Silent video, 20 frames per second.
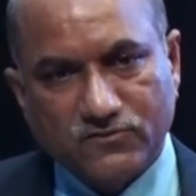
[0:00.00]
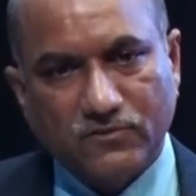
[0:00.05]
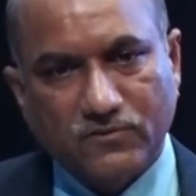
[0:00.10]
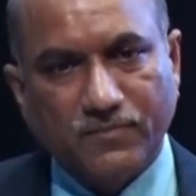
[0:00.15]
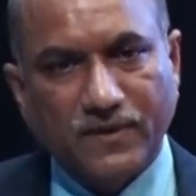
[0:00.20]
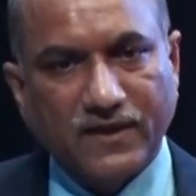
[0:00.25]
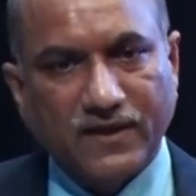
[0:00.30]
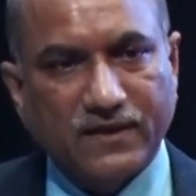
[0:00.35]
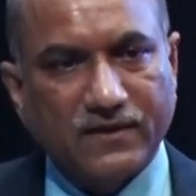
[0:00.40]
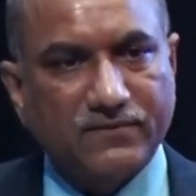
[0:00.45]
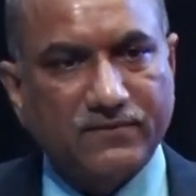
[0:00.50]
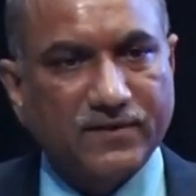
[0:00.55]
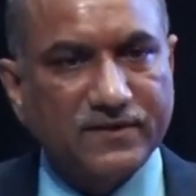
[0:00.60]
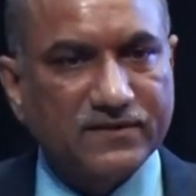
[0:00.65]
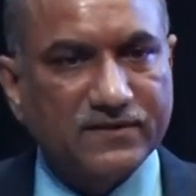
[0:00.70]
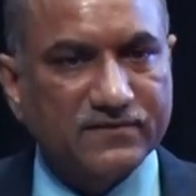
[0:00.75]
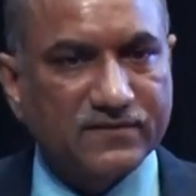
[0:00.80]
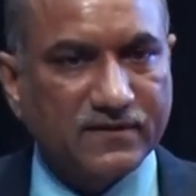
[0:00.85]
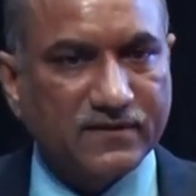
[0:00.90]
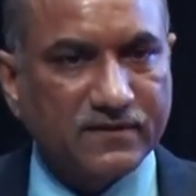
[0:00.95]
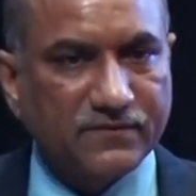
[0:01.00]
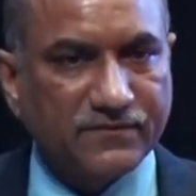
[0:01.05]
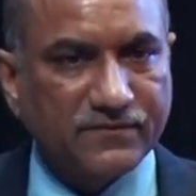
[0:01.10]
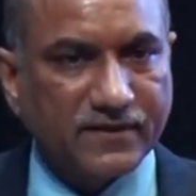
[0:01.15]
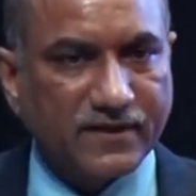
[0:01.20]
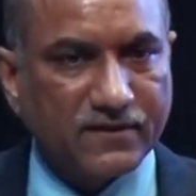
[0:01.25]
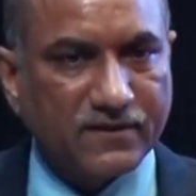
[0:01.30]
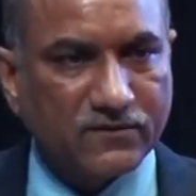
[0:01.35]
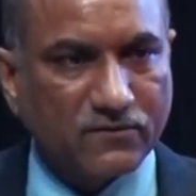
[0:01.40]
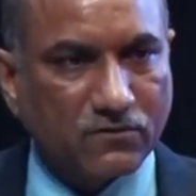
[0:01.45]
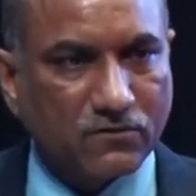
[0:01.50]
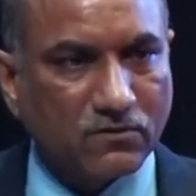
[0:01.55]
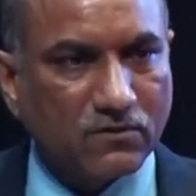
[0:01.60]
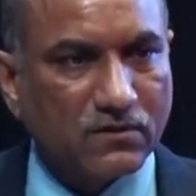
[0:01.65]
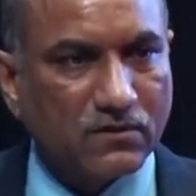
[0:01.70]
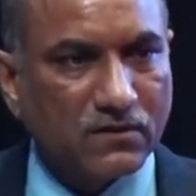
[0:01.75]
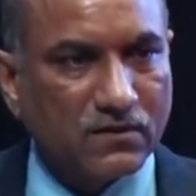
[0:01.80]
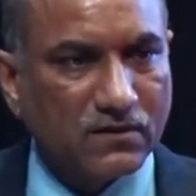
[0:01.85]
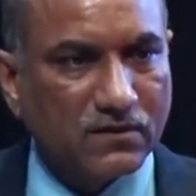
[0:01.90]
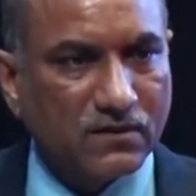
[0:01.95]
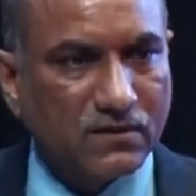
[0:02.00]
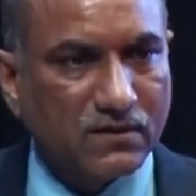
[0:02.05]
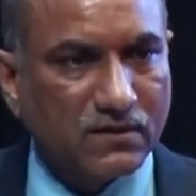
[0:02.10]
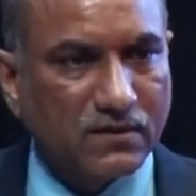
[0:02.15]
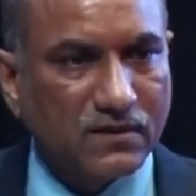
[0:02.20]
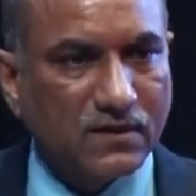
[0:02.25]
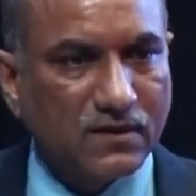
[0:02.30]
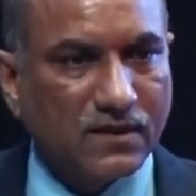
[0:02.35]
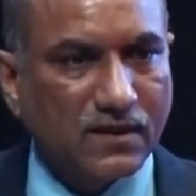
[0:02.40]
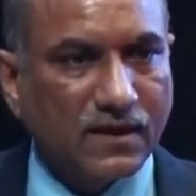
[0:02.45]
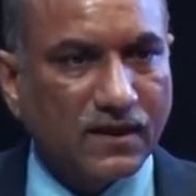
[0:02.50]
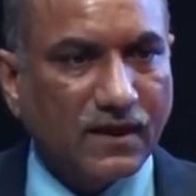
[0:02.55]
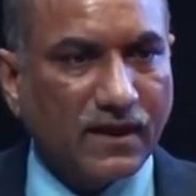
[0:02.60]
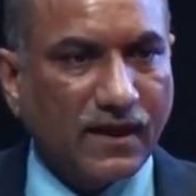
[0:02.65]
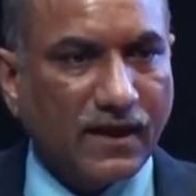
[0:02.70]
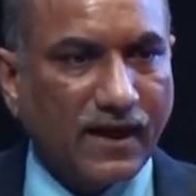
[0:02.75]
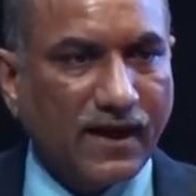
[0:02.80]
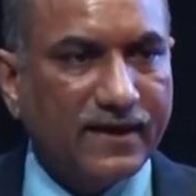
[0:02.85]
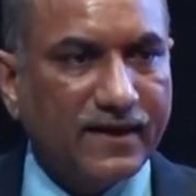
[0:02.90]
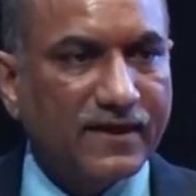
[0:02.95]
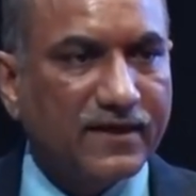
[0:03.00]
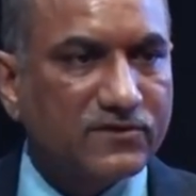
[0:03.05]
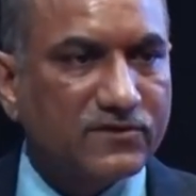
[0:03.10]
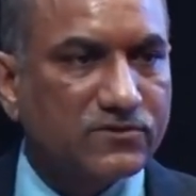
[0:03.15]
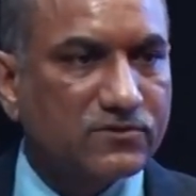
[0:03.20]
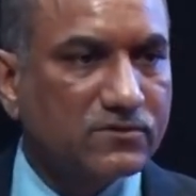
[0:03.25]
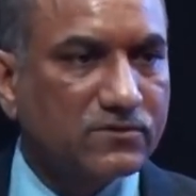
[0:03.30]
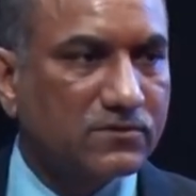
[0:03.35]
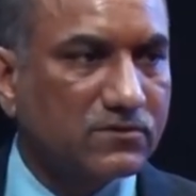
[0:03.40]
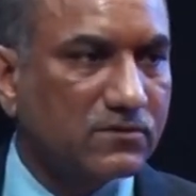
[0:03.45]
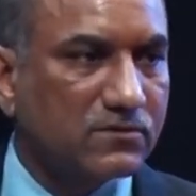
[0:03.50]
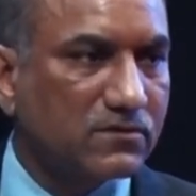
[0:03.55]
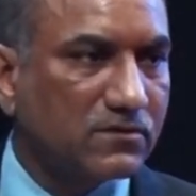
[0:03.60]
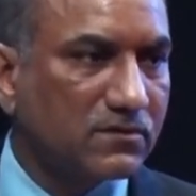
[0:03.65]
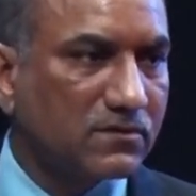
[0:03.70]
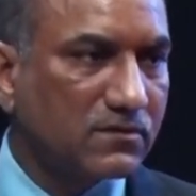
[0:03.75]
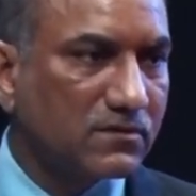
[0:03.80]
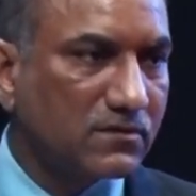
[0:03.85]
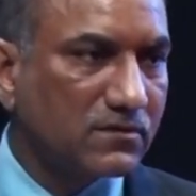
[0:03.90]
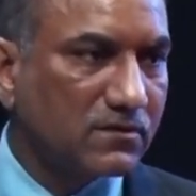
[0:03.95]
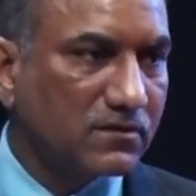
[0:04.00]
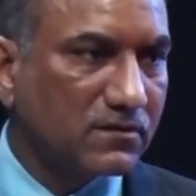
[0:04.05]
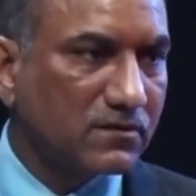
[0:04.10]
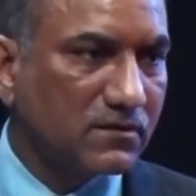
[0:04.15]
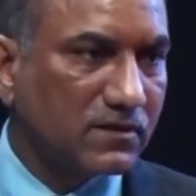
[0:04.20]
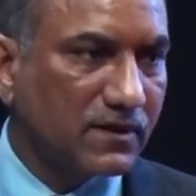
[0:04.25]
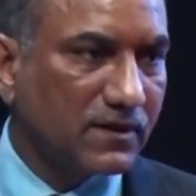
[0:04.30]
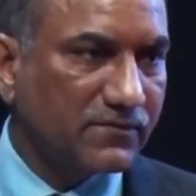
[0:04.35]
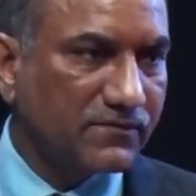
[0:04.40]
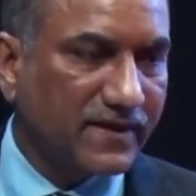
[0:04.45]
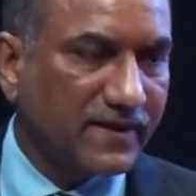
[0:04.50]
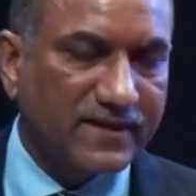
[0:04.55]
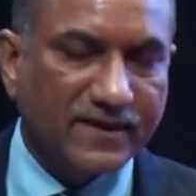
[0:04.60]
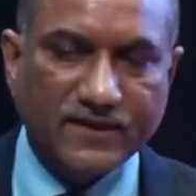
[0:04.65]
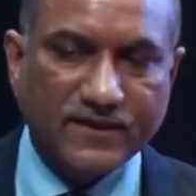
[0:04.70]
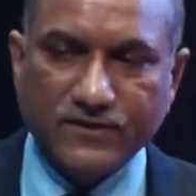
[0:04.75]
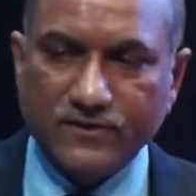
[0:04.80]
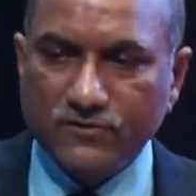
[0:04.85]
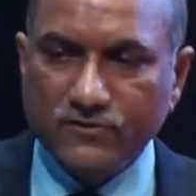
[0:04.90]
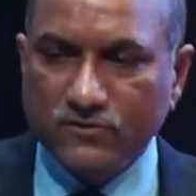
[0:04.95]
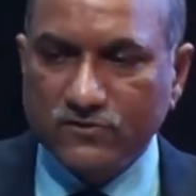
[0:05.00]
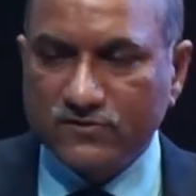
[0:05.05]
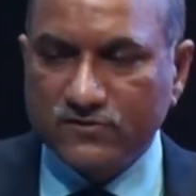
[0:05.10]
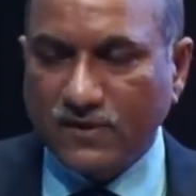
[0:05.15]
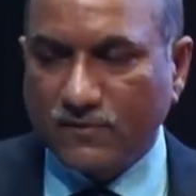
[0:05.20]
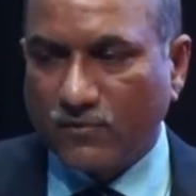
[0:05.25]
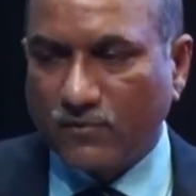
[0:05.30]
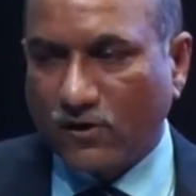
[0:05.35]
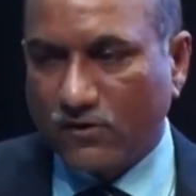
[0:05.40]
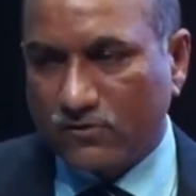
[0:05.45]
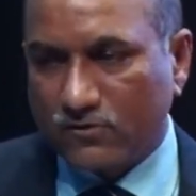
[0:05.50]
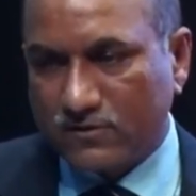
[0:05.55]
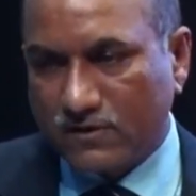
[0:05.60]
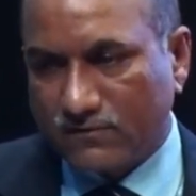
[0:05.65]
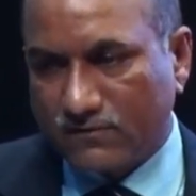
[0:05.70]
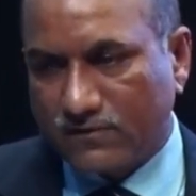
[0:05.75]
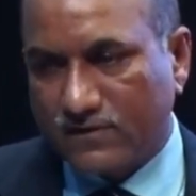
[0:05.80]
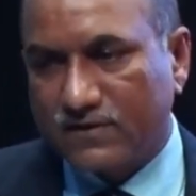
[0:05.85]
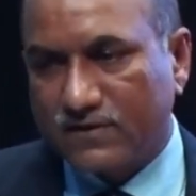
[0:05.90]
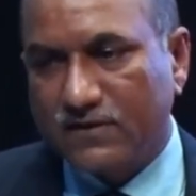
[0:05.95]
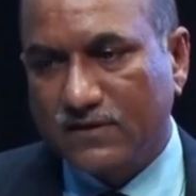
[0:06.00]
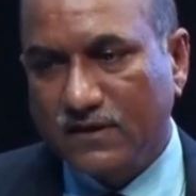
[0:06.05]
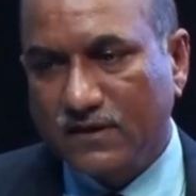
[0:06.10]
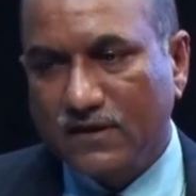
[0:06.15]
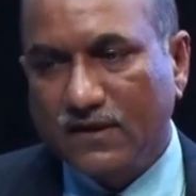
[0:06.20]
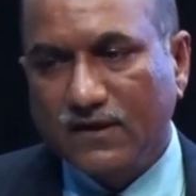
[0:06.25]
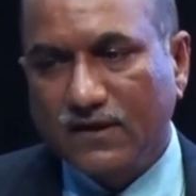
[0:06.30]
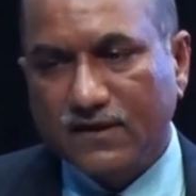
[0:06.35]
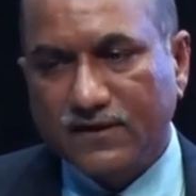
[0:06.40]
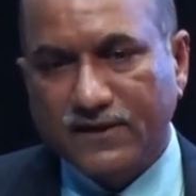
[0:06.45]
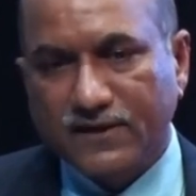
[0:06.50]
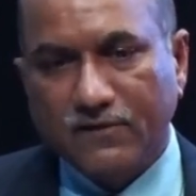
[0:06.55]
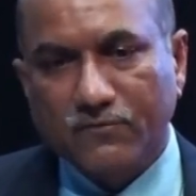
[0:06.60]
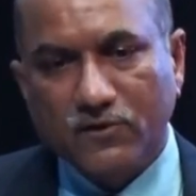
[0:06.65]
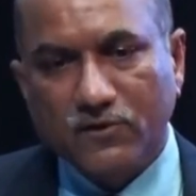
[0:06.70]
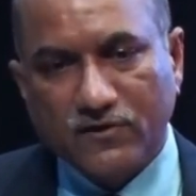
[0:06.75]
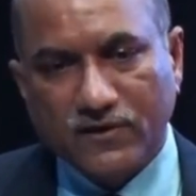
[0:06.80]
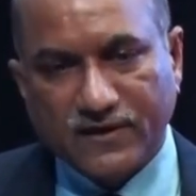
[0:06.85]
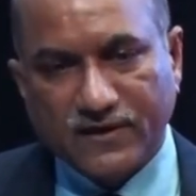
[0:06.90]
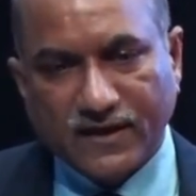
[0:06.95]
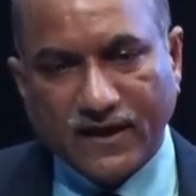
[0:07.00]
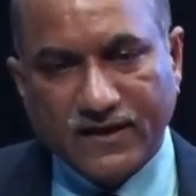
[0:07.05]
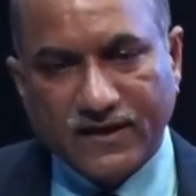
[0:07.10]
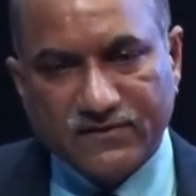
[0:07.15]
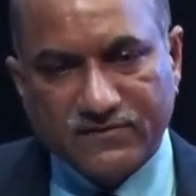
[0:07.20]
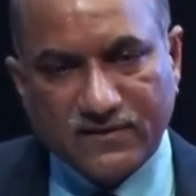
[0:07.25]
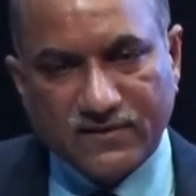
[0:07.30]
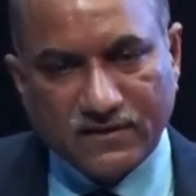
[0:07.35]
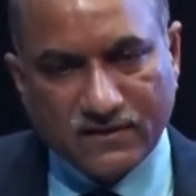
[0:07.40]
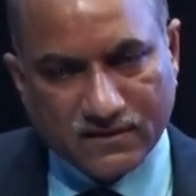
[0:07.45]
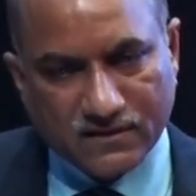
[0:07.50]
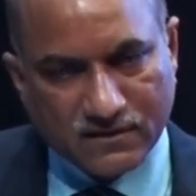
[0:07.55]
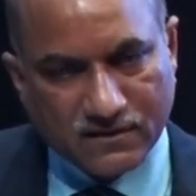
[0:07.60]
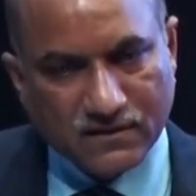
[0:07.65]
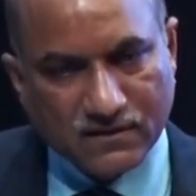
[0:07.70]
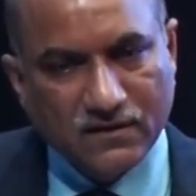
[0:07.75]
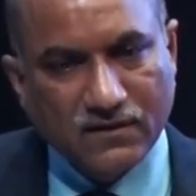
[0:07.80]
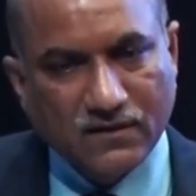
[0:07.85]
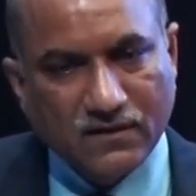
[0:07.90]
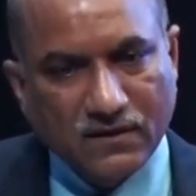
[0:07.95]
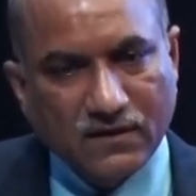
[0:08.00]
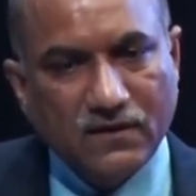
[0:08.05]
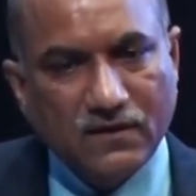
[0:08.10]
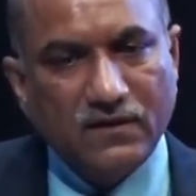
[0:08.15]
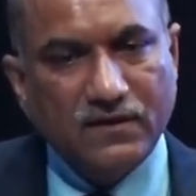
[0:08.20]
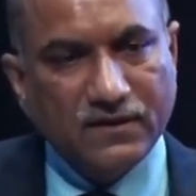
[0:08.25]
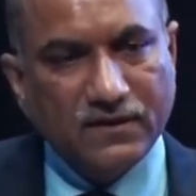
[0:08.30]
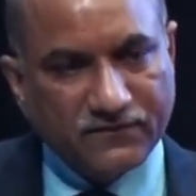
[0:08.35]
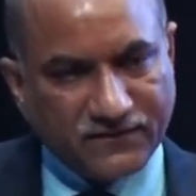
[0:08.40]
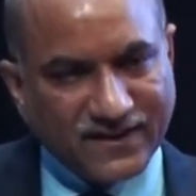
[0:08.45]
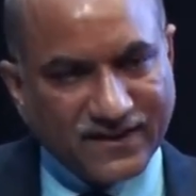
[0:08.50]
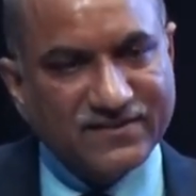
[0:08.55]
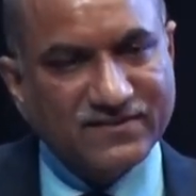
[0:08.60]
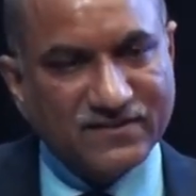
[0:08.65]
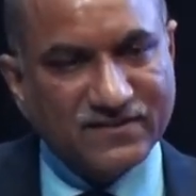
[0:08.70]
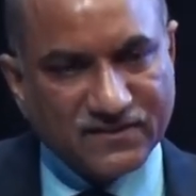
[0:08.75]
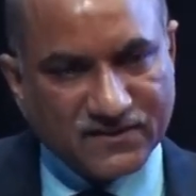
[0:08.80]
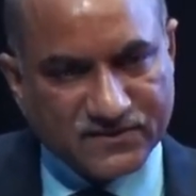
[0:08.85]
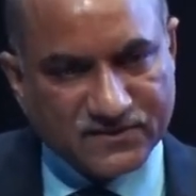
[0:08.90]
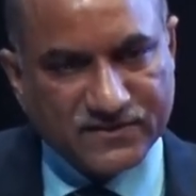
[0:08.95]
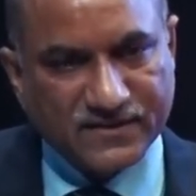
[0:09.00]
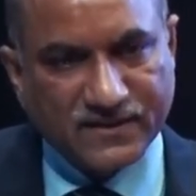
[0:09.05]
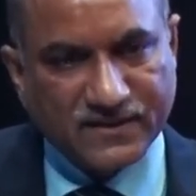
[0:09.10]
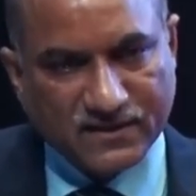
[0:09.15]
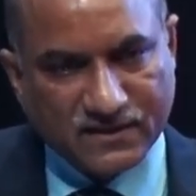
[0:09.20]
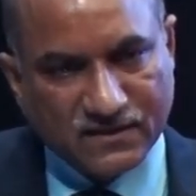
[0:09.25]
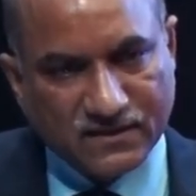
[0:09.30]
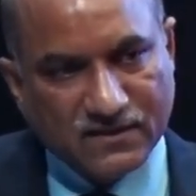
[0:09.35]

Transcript: to play a very significant role and has to, if I can borrow the word, democratize the defense industry.